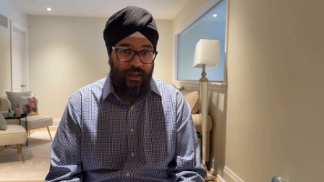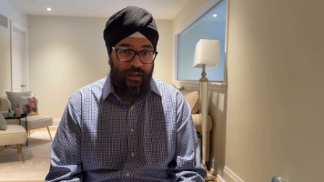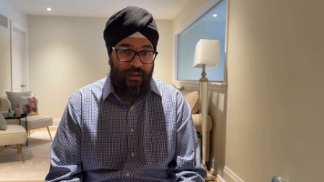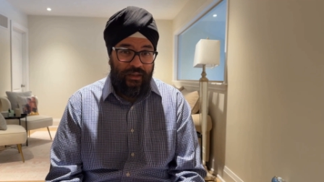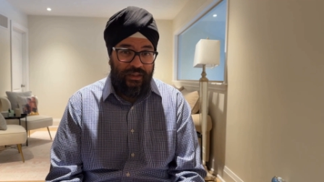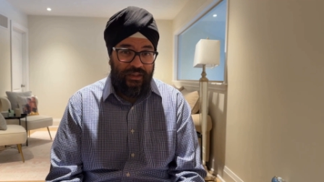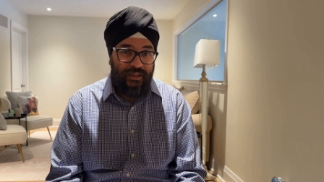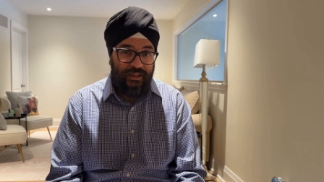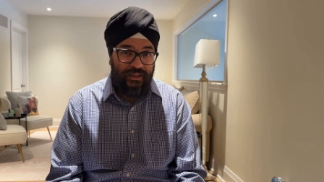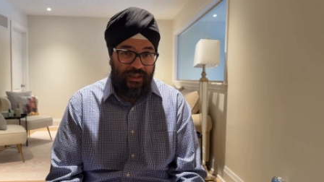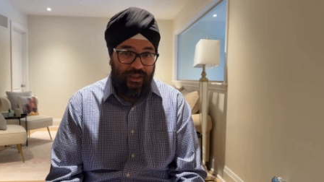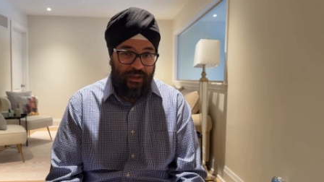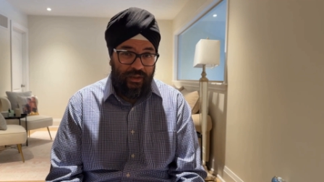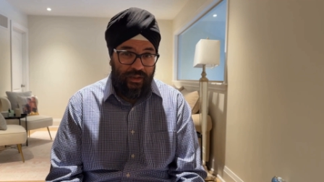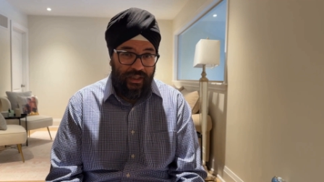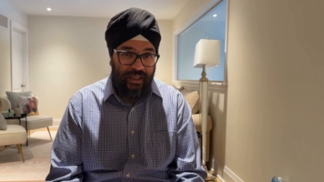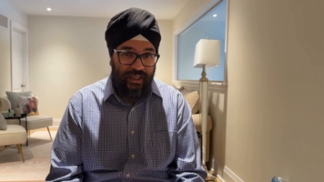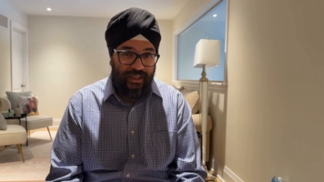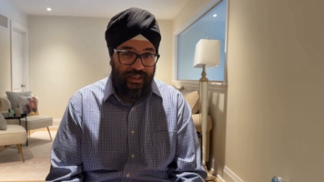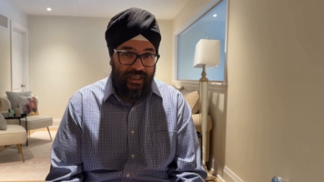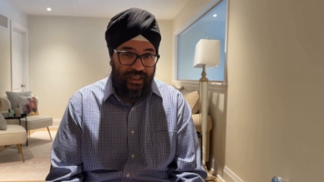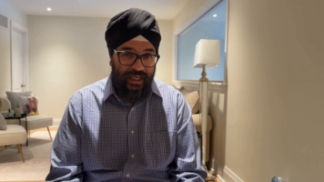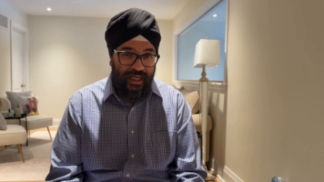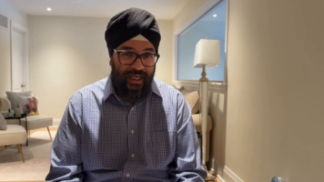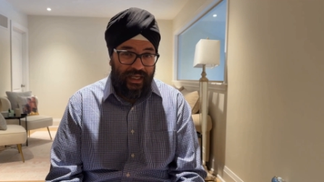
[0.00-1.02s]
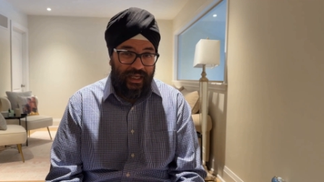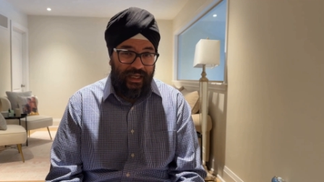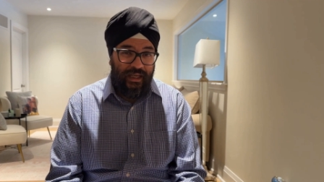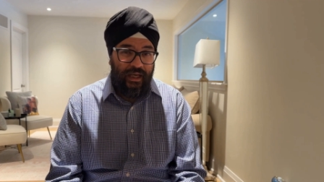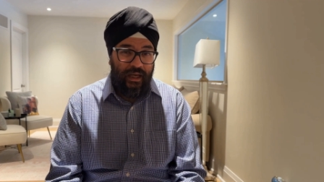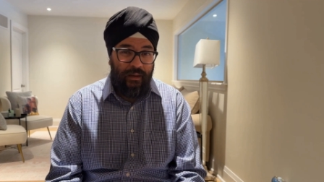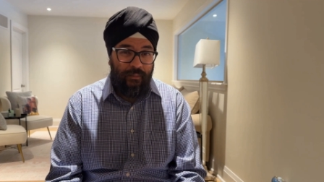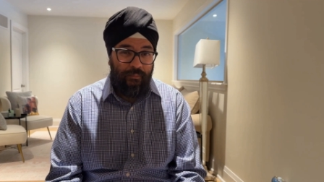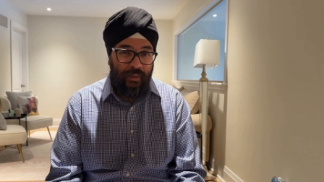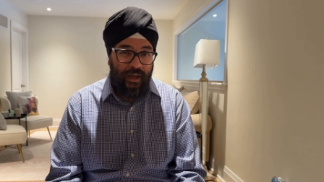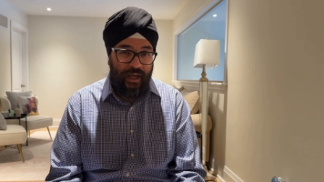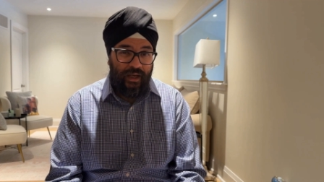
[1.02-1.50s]
still indicating
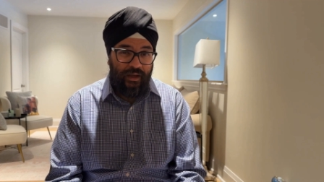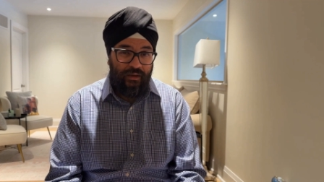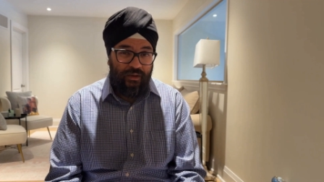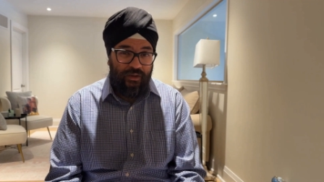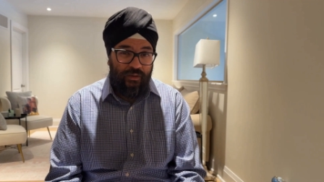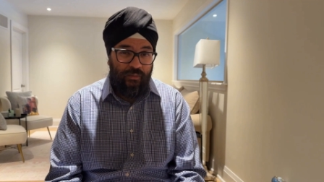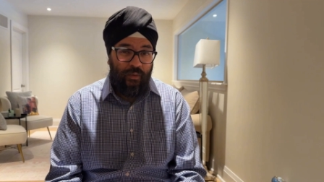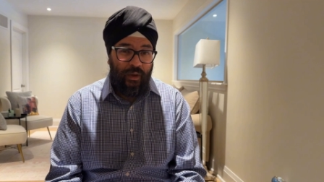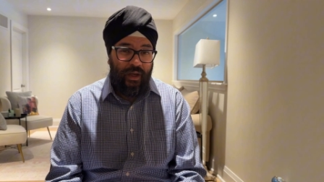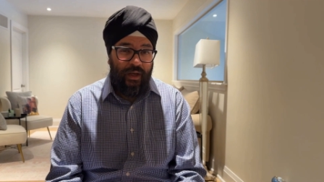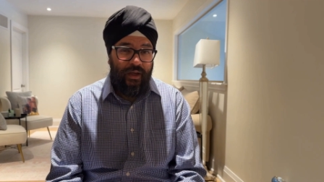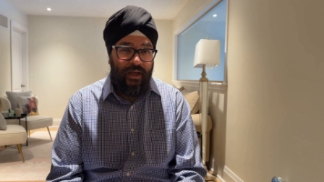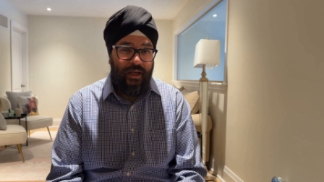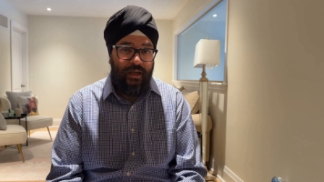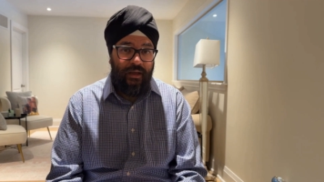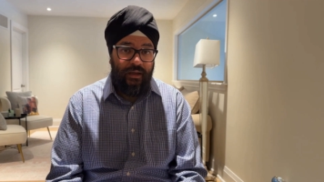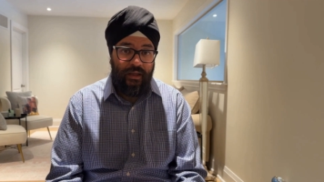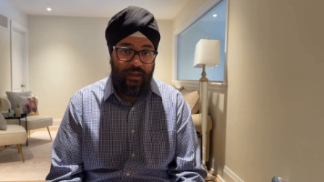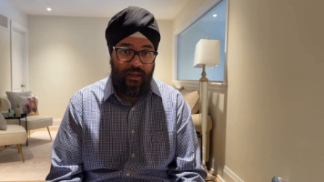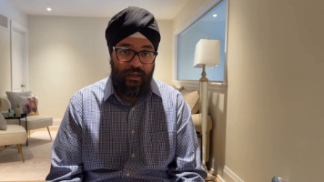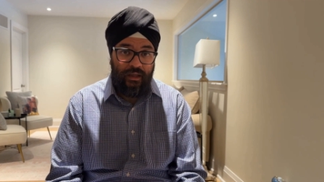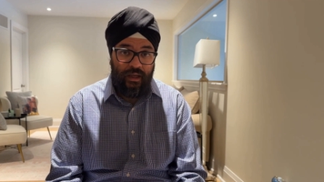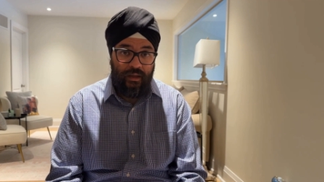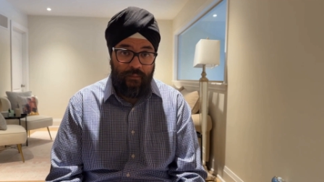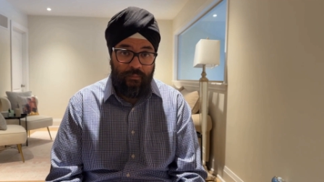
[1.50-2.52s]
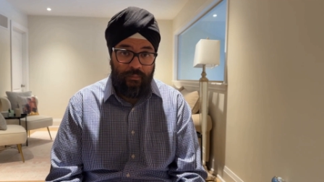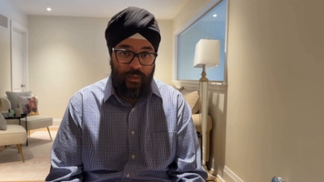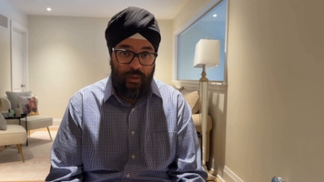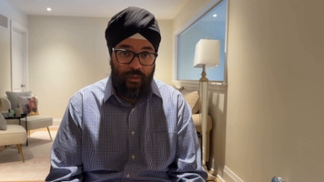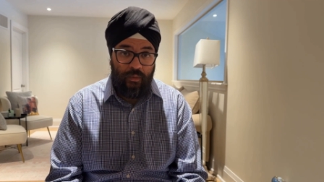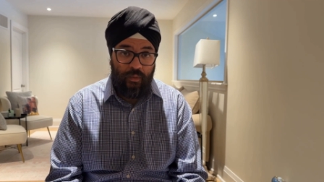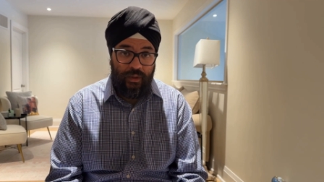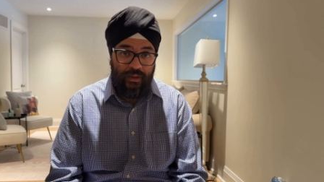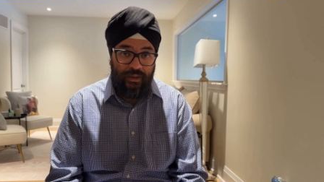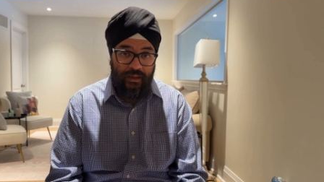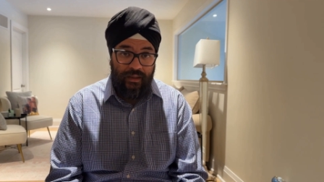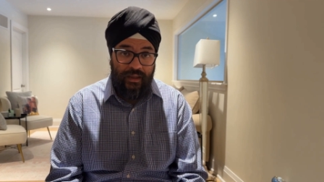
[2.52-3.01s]
a buyer's market, but
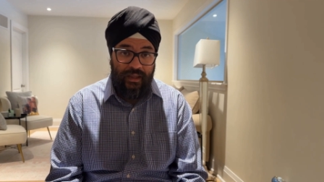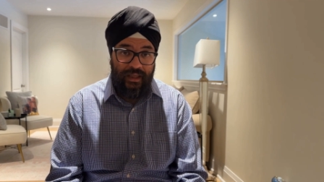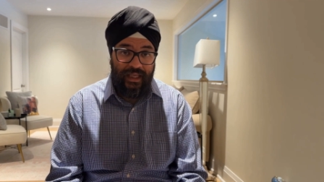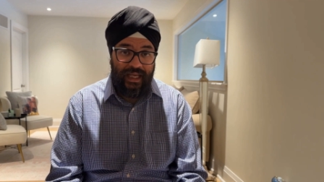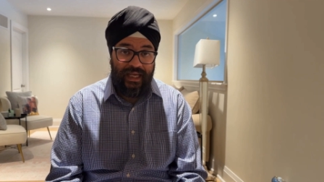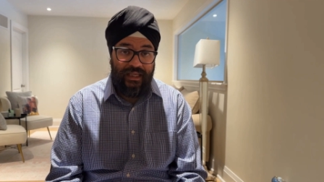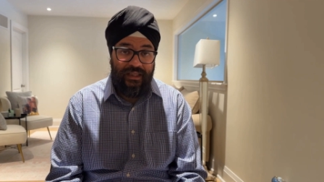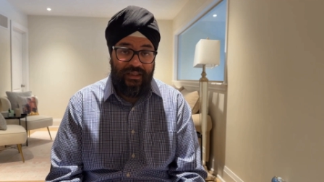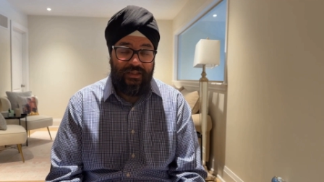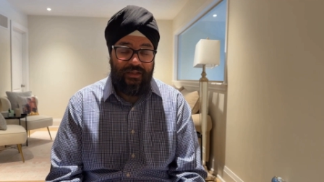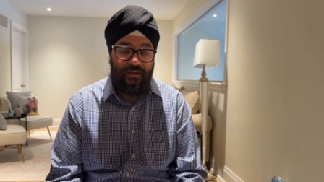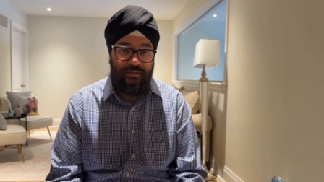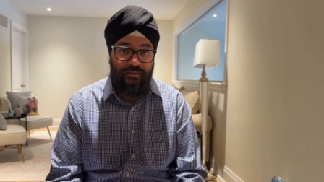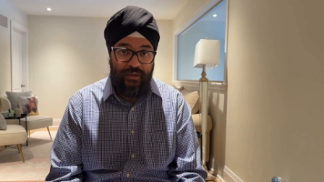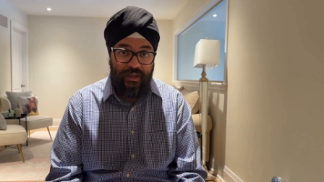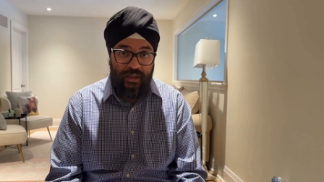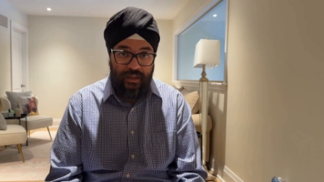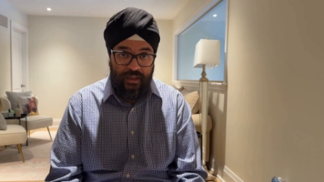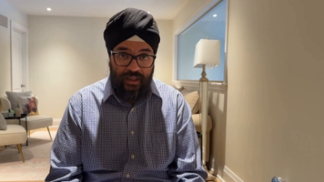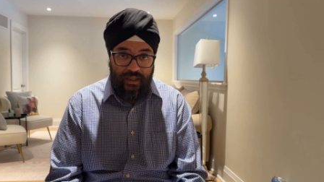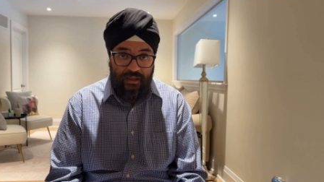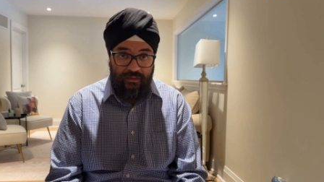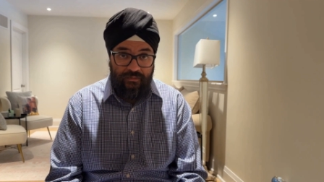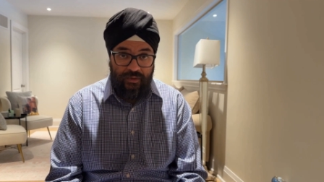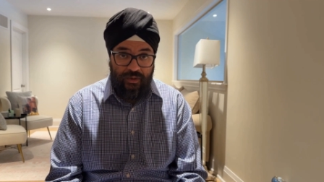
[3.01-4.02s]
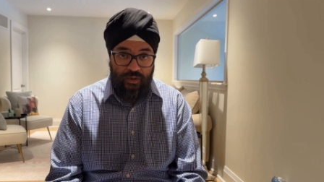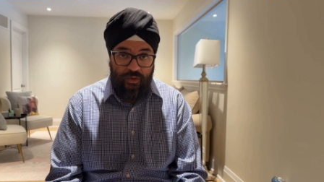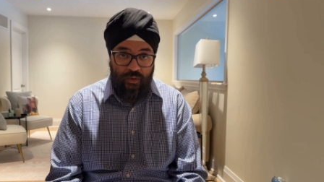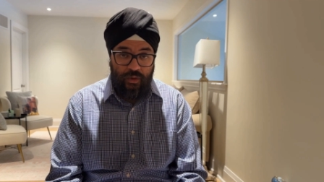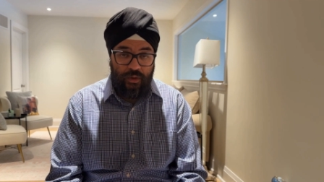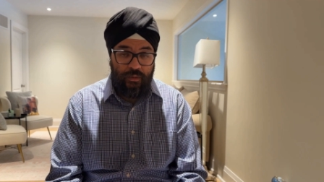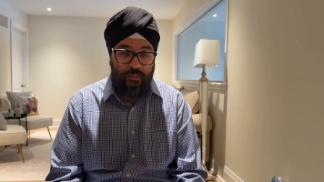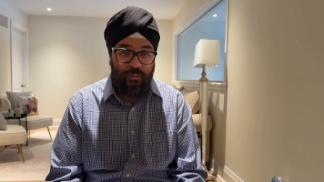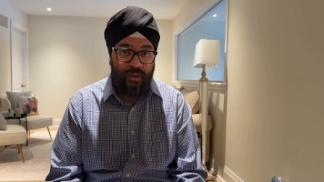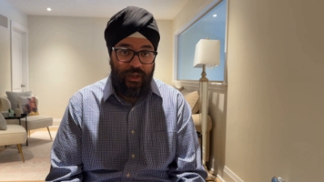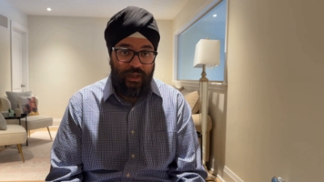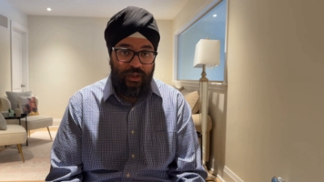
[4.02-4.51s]
with less severe
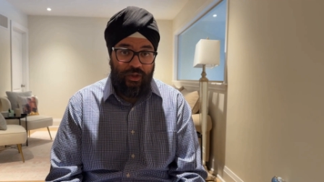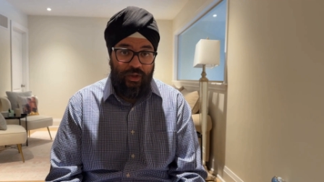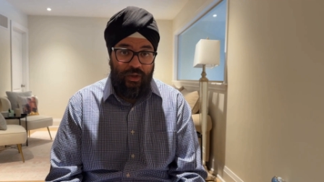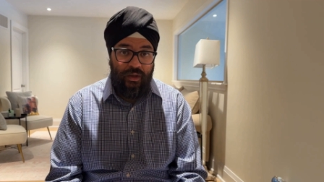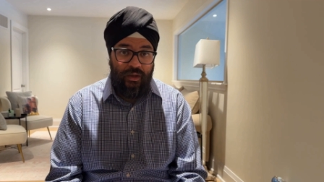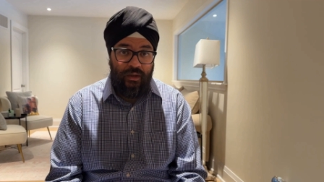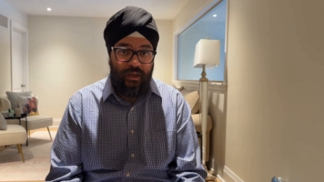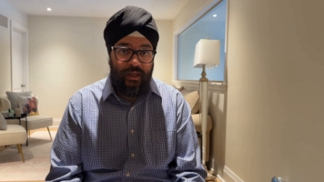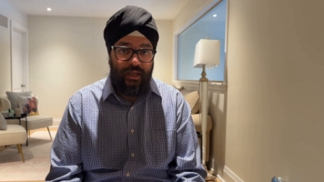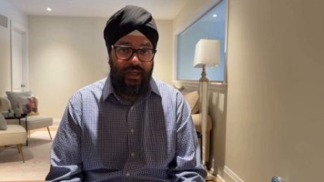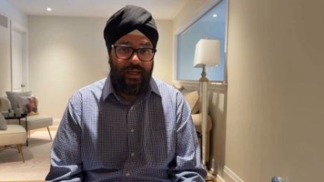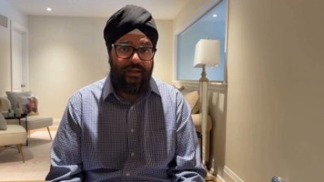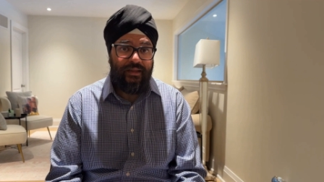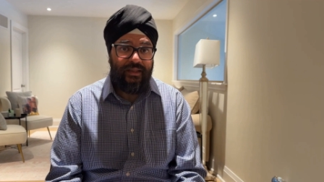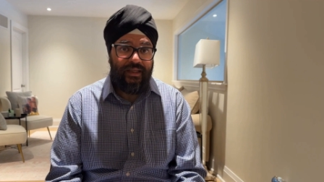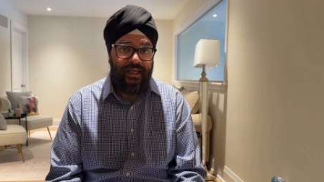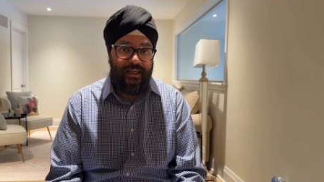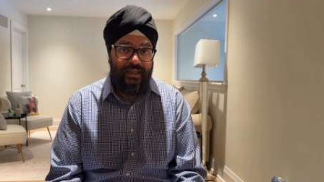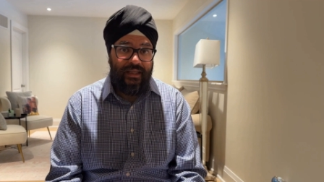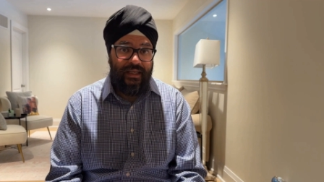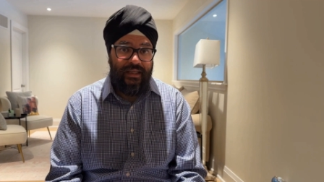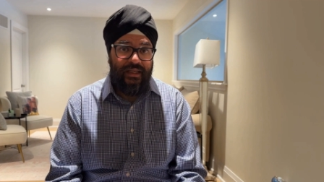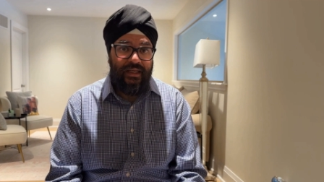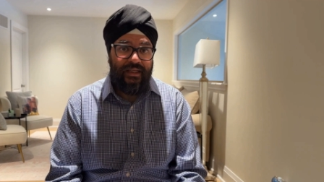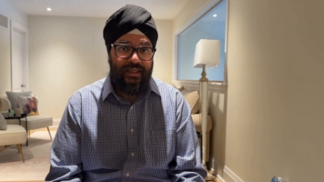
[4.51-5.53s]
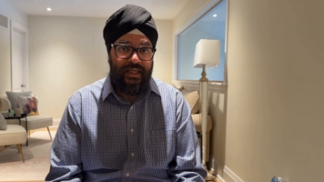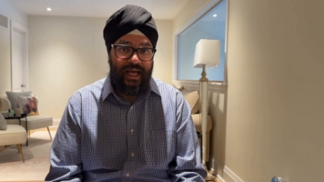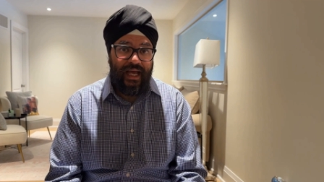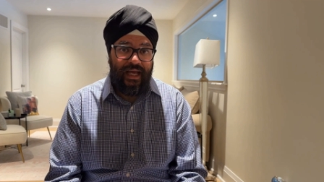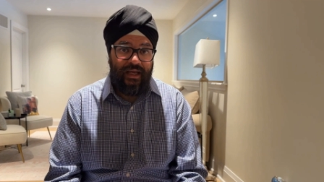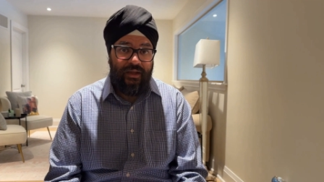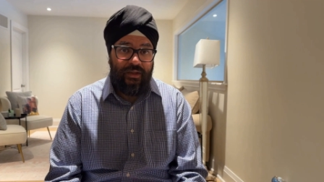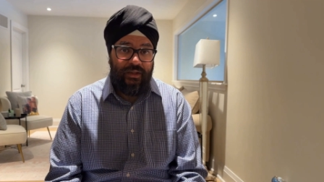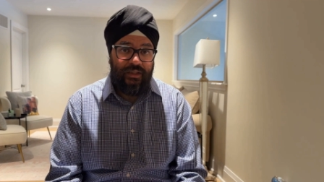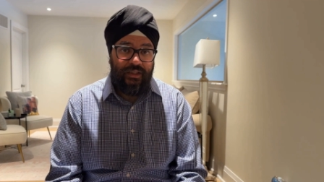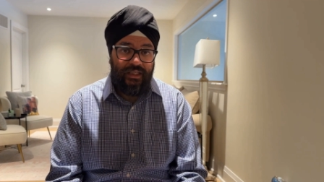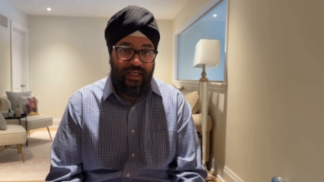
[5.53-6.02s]
inventory pressure than the
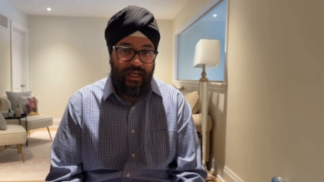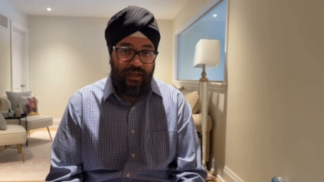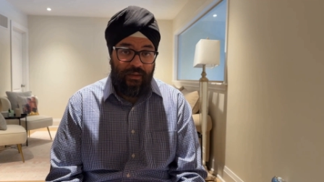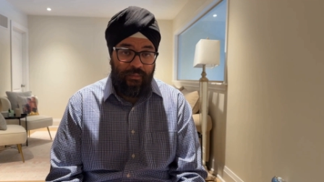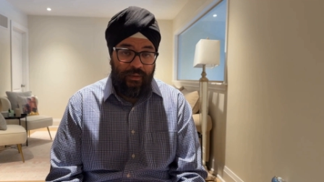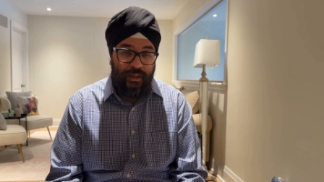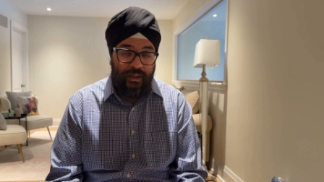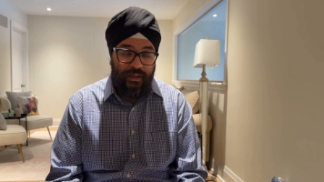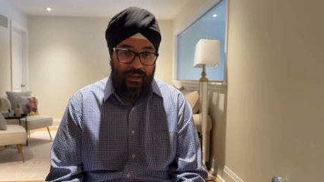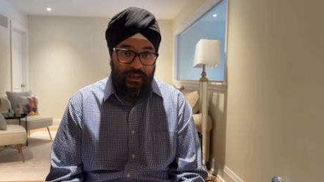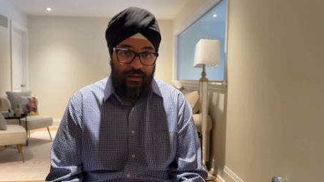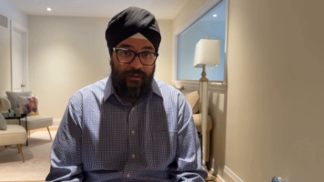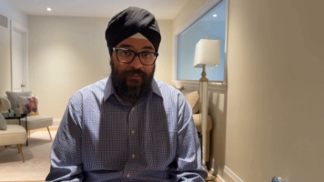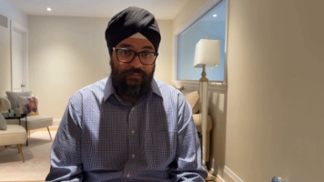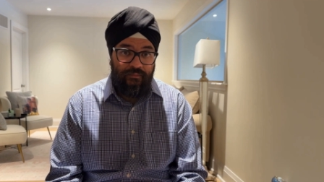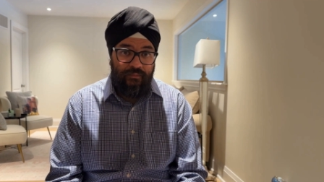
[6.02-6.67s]
detached segment.